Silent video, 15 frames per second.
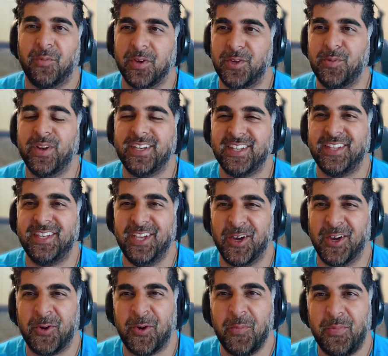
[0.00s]
when you went into the
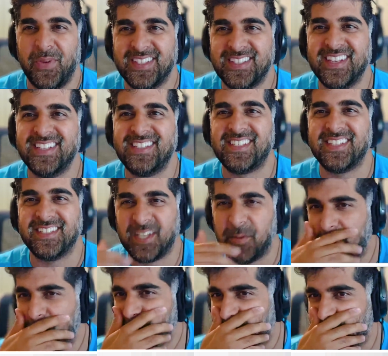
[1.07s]
deodorant business,
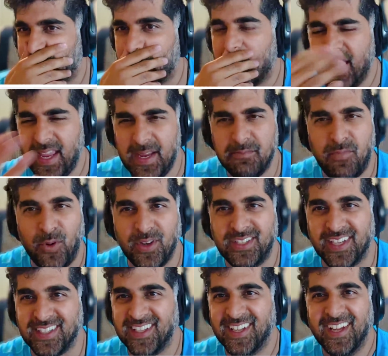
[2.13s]
somebody was like, "Hey, Moiz
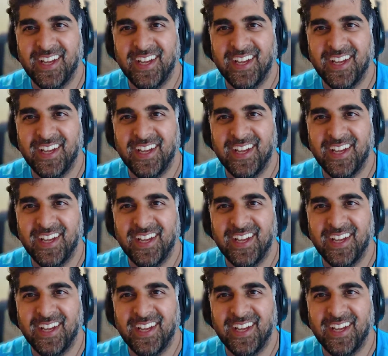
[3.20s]
like,